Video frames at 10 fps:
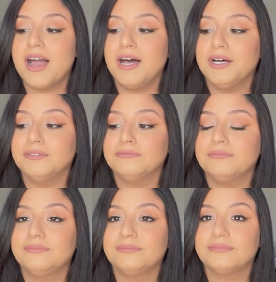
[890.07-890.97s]

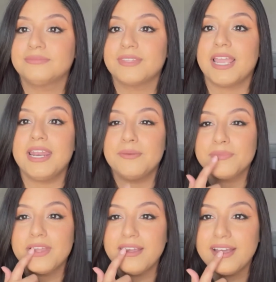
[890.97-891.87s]
Um, and I'm
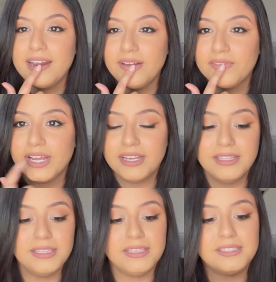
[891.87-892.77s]
not kind of
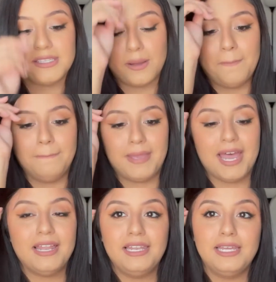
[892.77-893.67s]
liking this
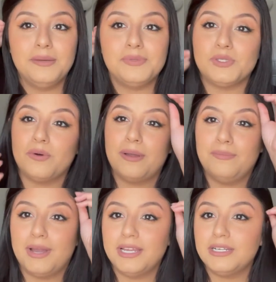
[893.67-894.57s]
matte lip so I
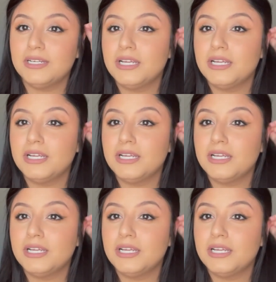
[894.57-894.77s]
might